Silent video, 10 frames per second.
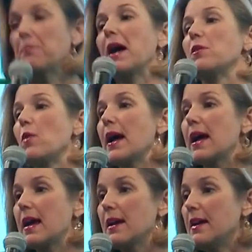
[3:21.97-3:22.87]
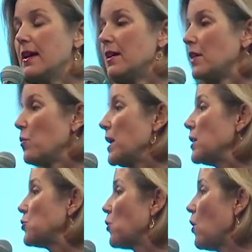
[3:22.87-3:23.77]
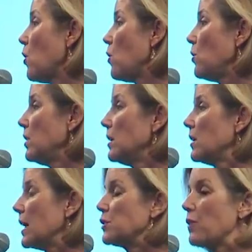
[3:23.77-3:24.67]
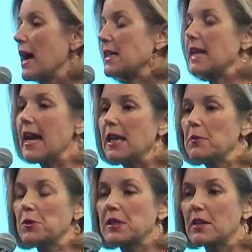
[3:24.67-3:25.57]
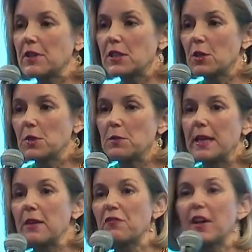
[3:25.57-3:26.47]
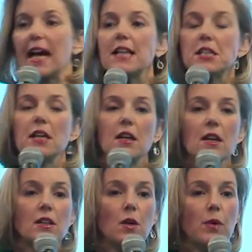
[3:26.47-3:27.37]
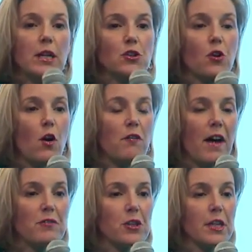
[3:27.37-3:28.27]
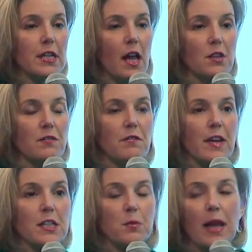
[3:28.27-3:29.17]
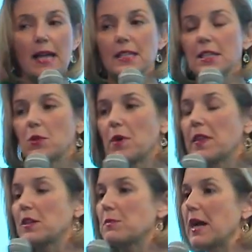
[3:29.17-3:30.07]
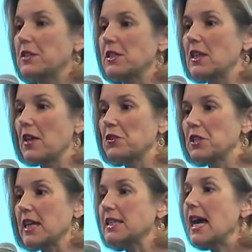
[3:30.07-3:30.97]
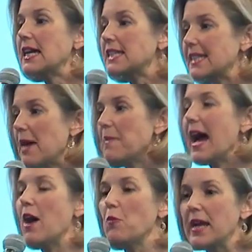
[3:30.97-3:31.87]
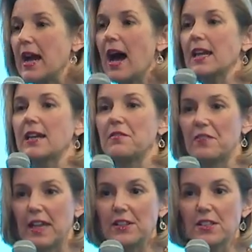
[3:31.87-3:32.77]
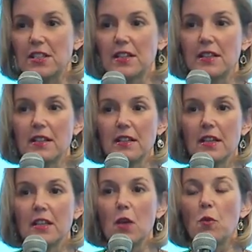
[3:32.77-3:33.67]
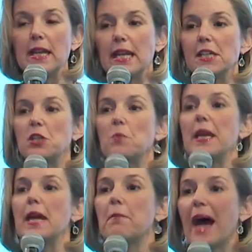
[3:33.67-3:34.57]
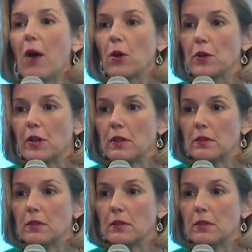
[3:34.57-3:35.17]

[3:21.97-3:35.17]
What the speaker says: by the way, that we control and direct 80% of consumer spending. Forget that we control $5 trillion of investable assets and with our spouses another six. Somehow we got convinced that we needed to be empowered,